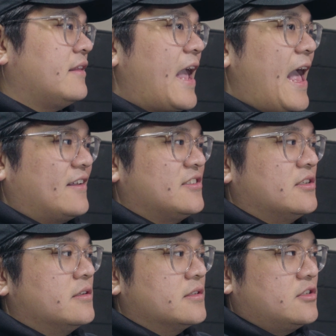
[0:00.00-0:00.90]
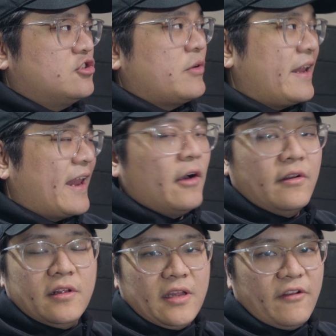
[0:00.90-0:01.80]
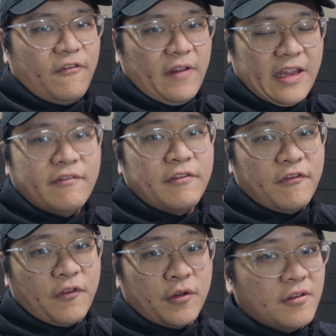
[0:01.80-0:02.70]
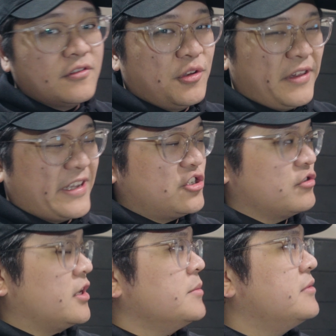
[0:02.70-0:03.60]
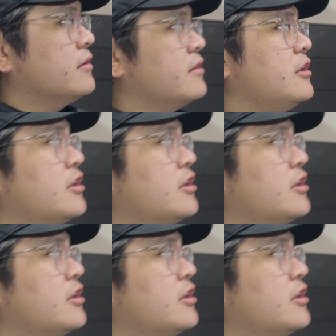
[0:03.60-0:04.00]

the axles straighten out even further to the extreme, the other thing